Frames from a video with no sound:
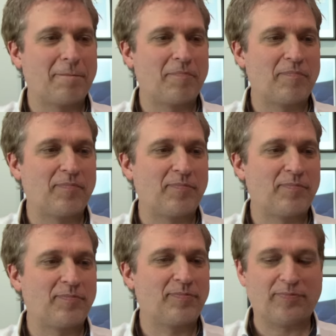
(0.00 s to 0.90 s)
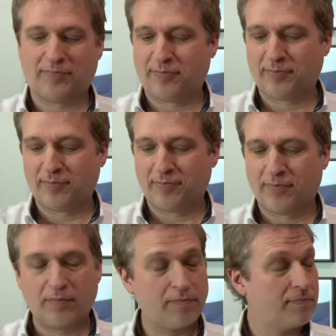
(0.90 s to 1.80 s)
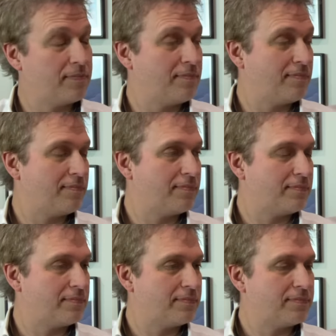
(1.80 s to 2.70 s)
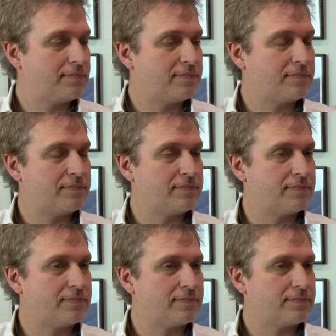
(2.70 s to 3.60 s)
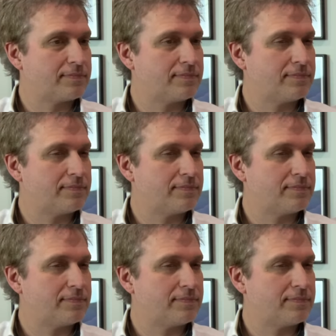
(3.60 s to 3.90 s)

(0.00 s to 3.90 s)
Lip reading: This person isn't speaking.